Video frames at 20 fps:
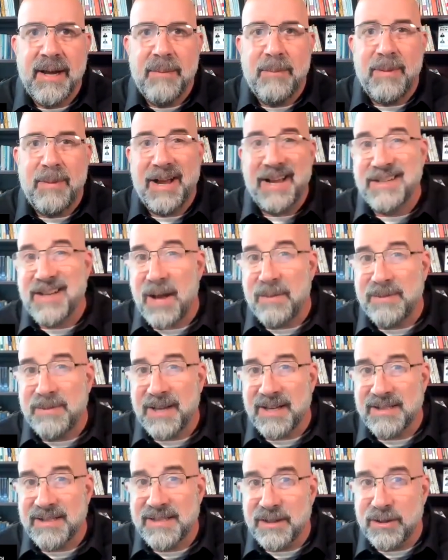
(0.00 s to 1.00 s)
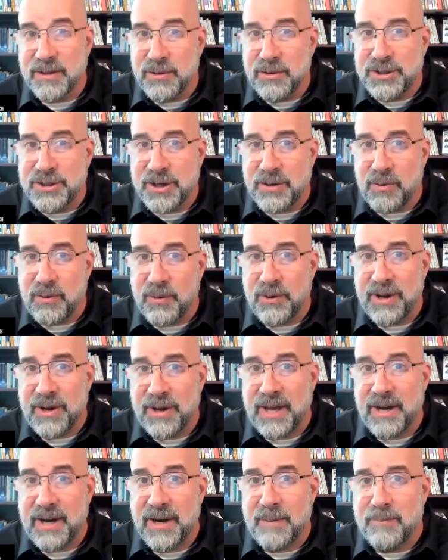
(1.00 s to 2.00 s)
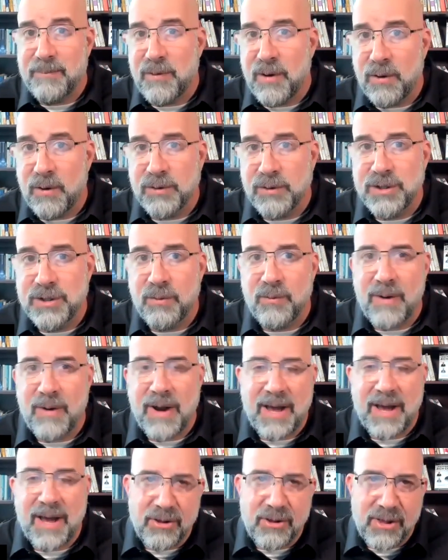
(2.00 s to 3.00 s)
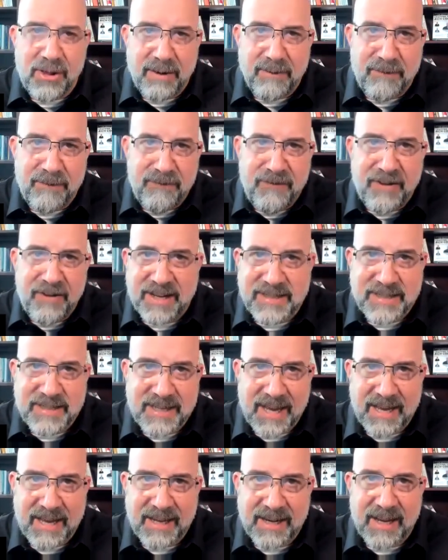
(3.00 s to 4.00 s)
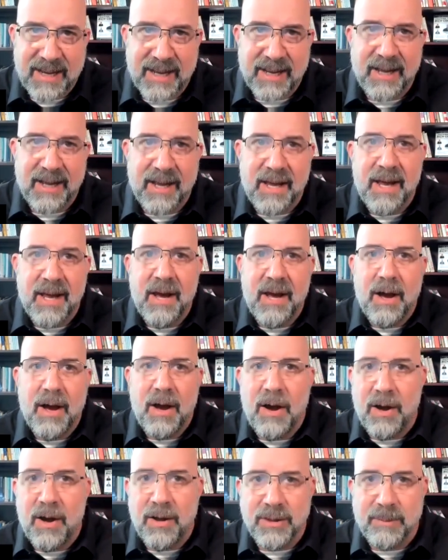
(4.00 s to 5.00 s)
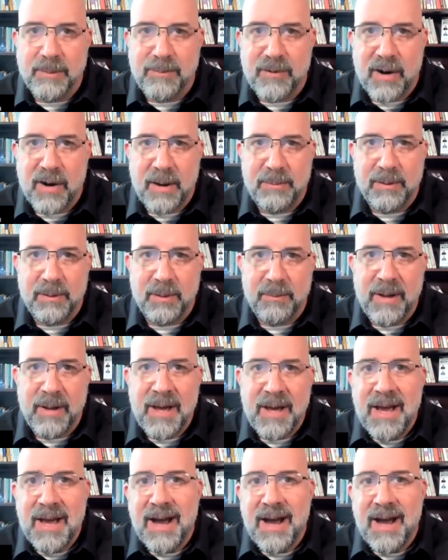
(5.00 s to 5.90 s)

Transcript: by adopting a solution-oriented approach rather than fixating on the problem.